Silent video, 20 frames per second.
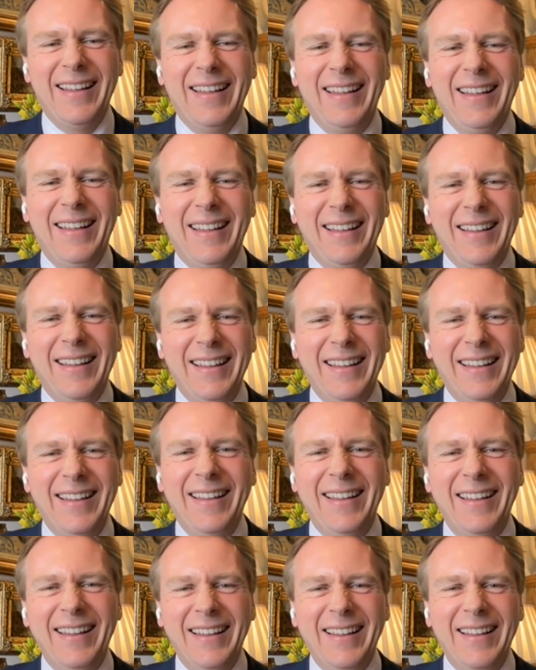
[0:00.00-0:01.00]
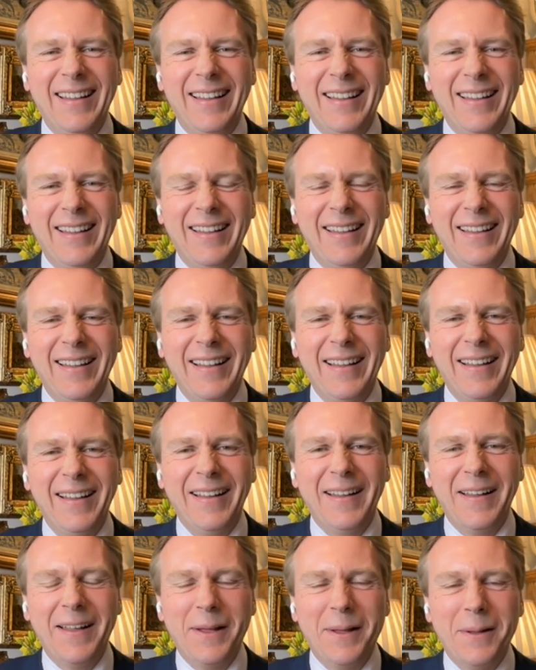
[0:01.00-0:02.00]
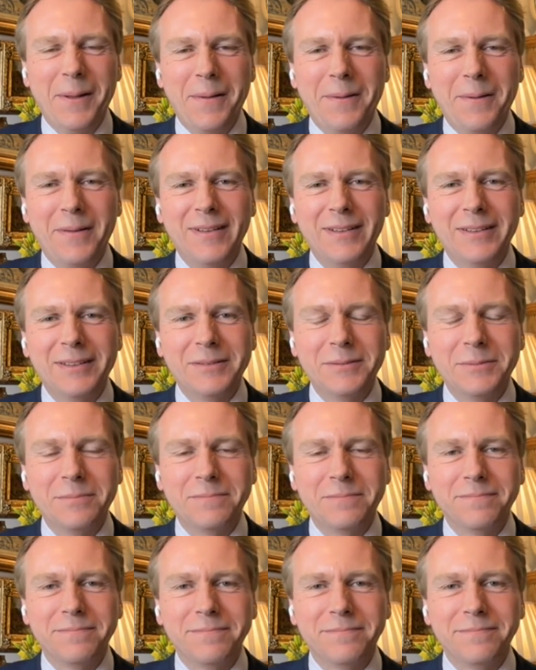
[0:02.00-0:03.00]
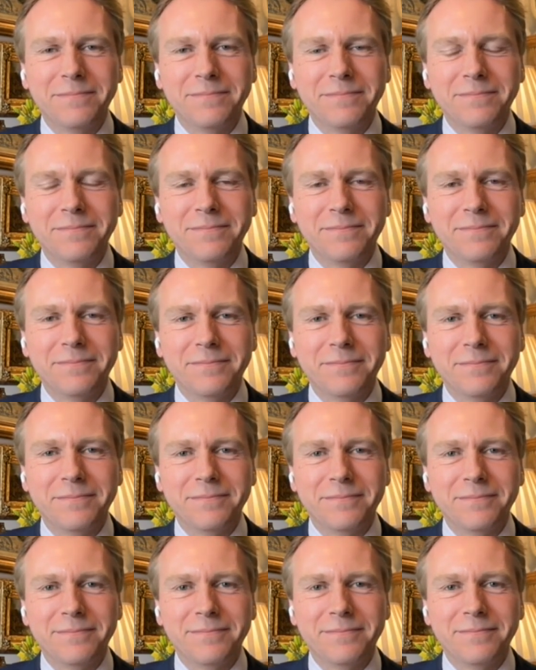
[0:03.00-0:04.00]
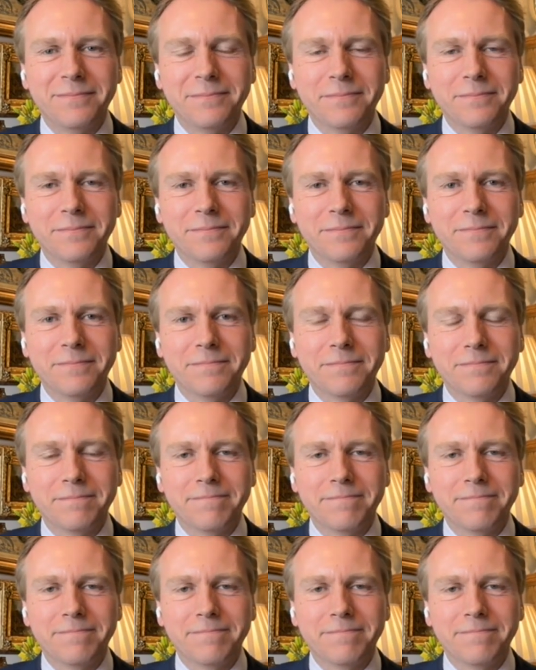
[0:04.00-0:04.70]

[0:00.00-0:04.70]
This person isn't speaking.